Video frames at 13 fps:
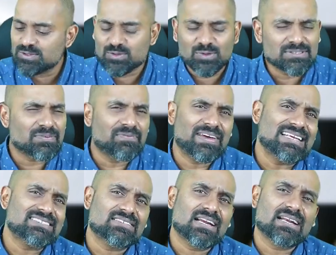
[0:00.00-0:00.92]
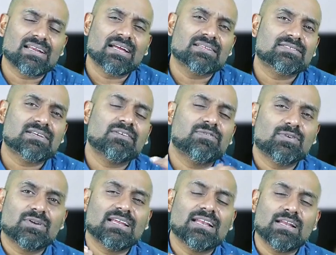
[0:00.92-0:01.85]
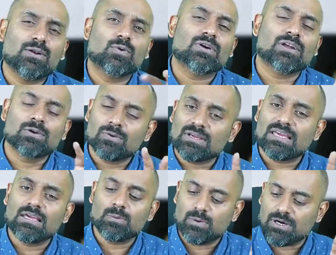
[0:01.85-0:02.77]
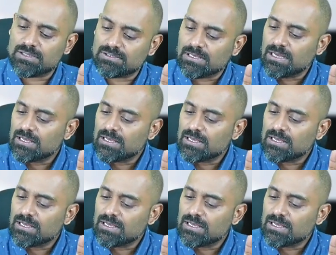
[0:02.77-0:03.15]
So it's a very straight answer if you really look into keywords.